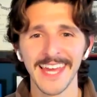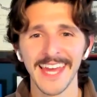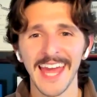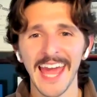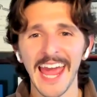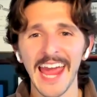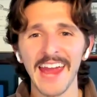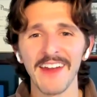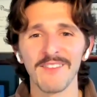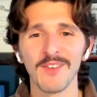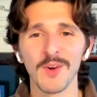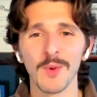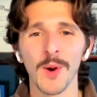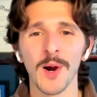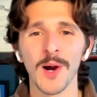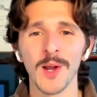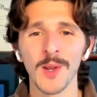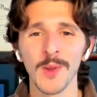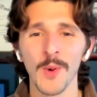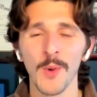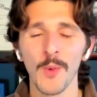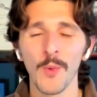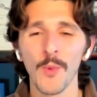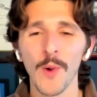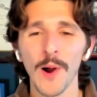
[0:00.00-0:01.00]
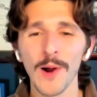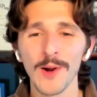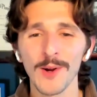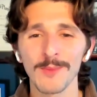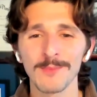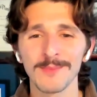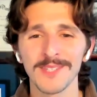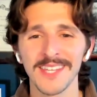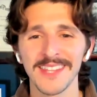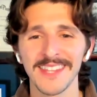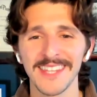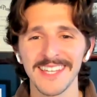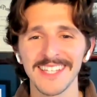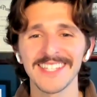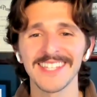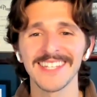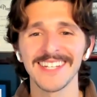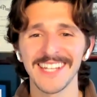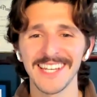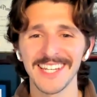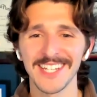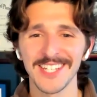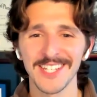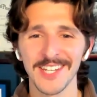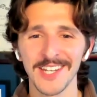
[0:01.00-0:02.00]
Hey everyone, welcome to this
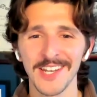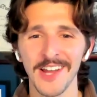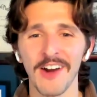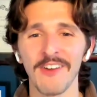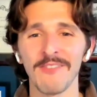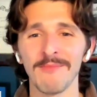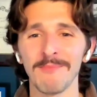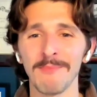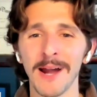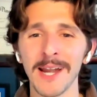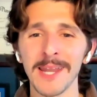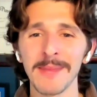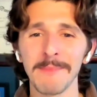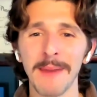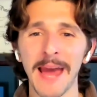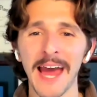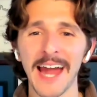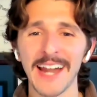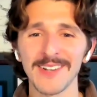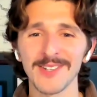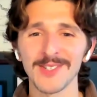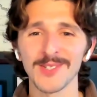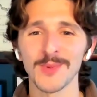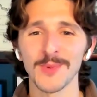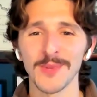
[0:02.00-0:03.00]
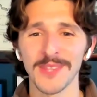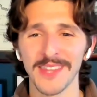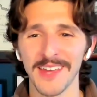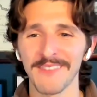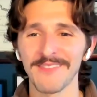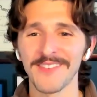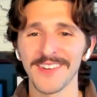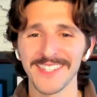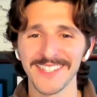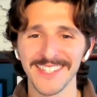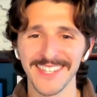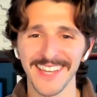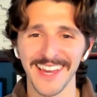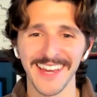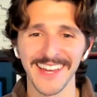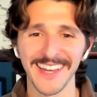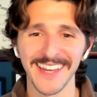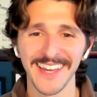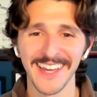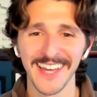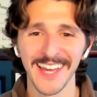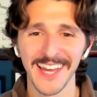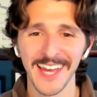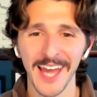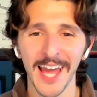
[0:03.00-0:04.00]
edition of Money Matters with
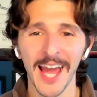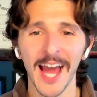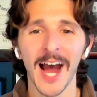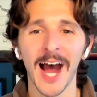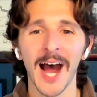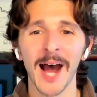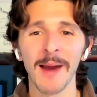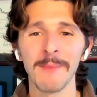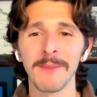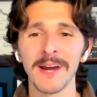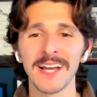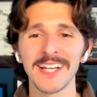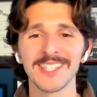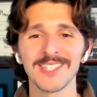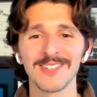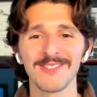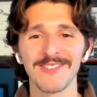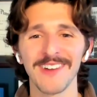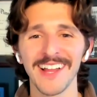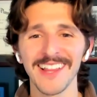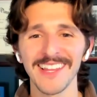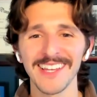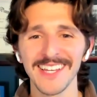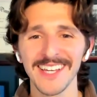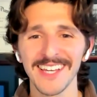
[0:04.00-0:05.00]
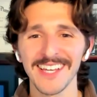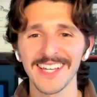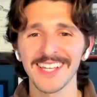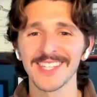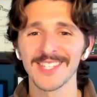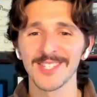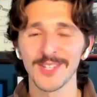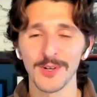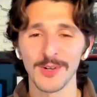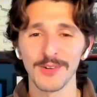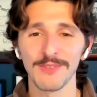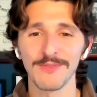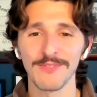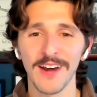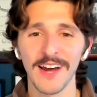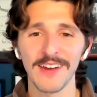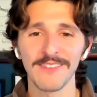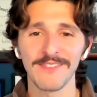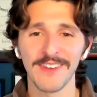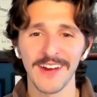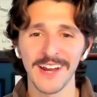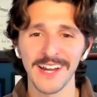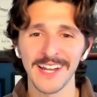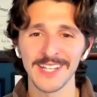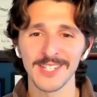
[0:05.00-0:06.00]
FSA. I'm Mike Zarelli,
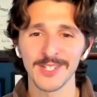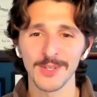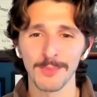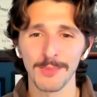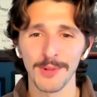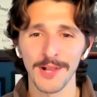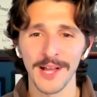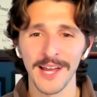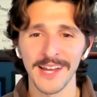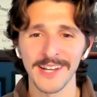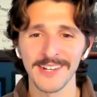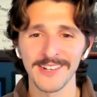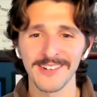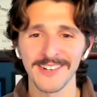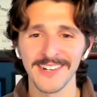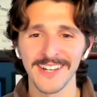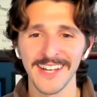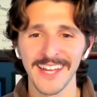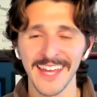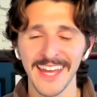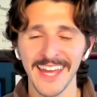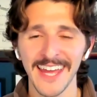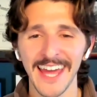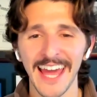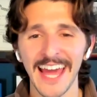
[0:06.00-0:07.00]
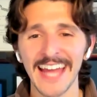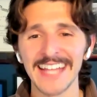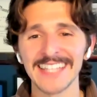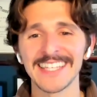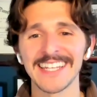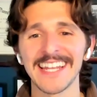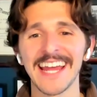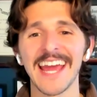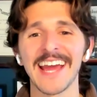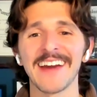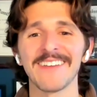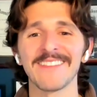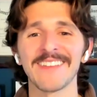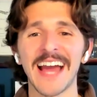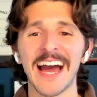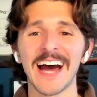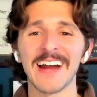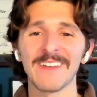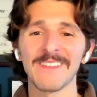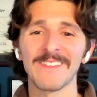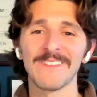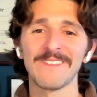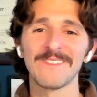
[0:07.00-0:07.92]
certified financial planner, and today I've got